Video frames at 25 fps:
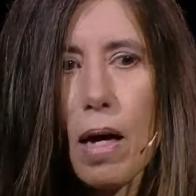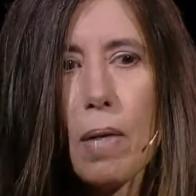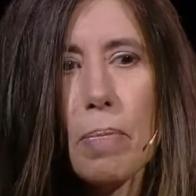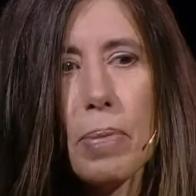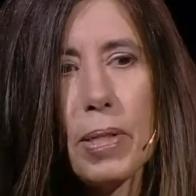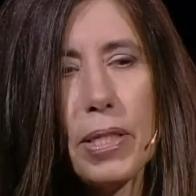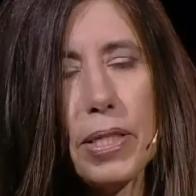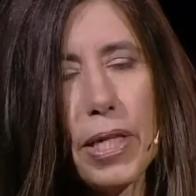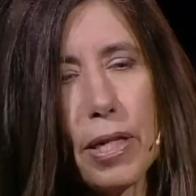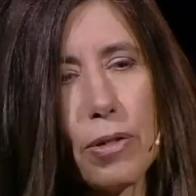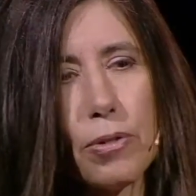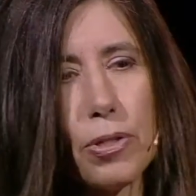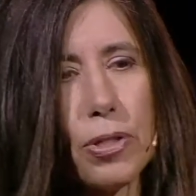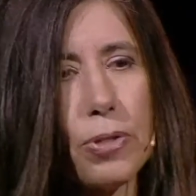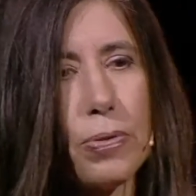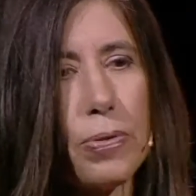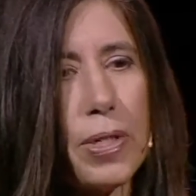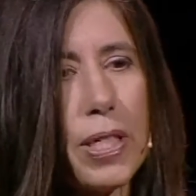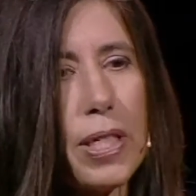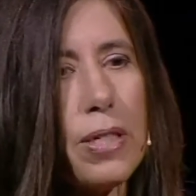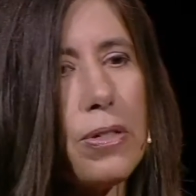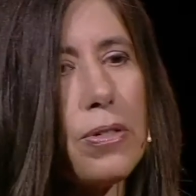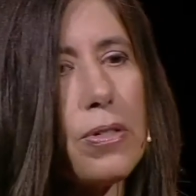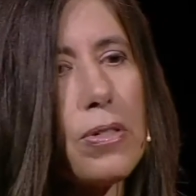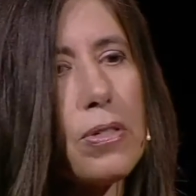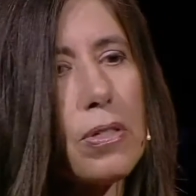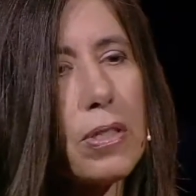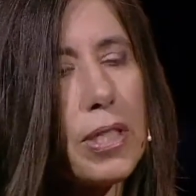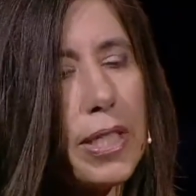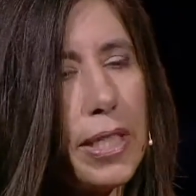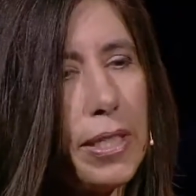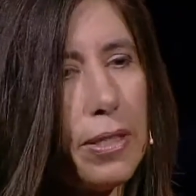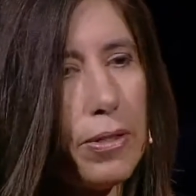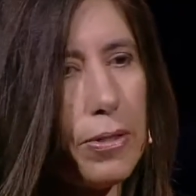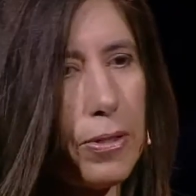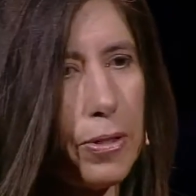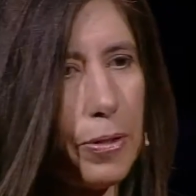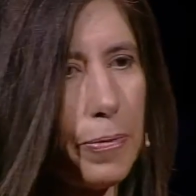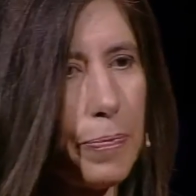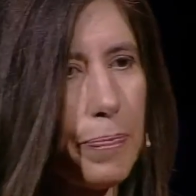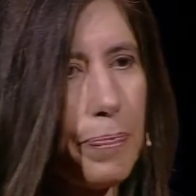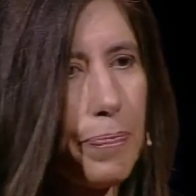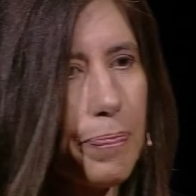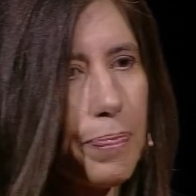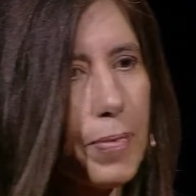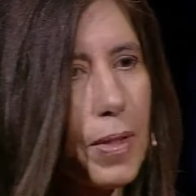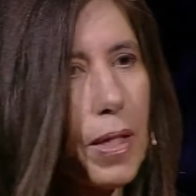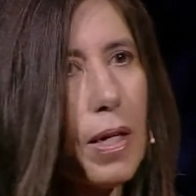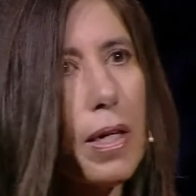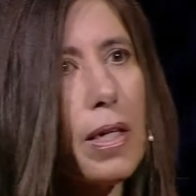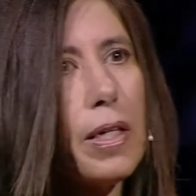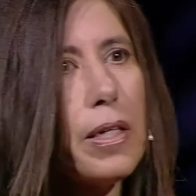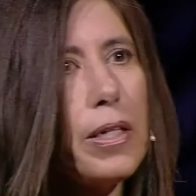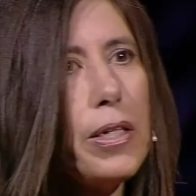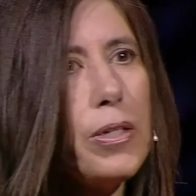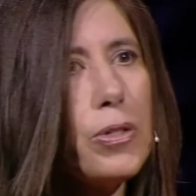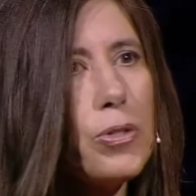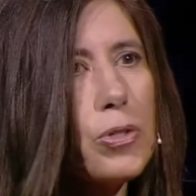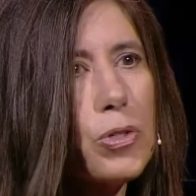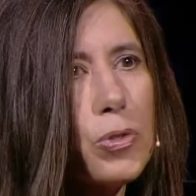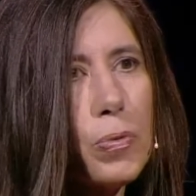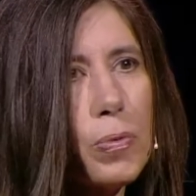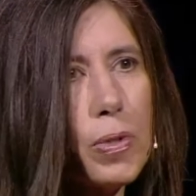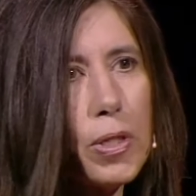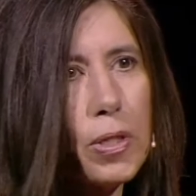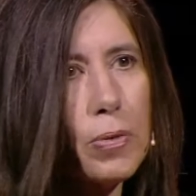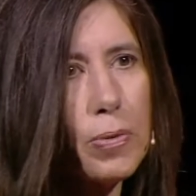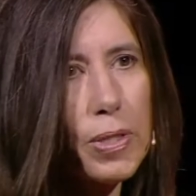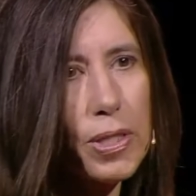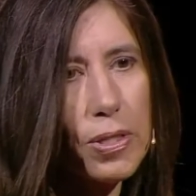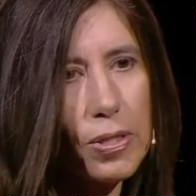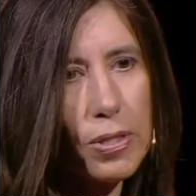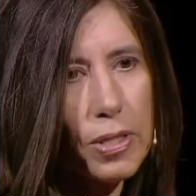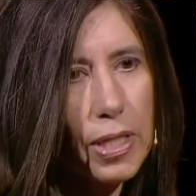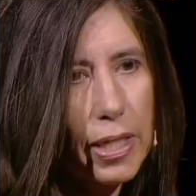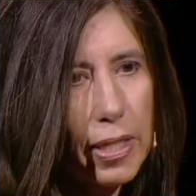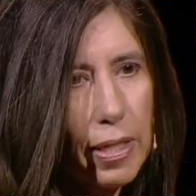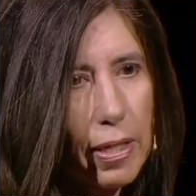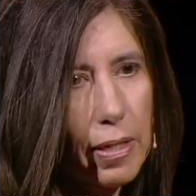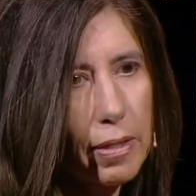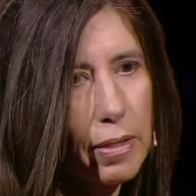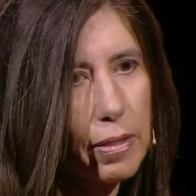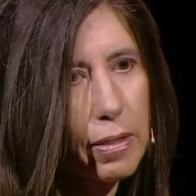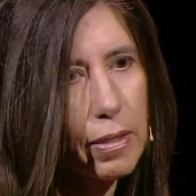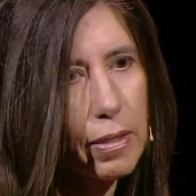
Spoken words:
But now, 3 years later, here's where we stand.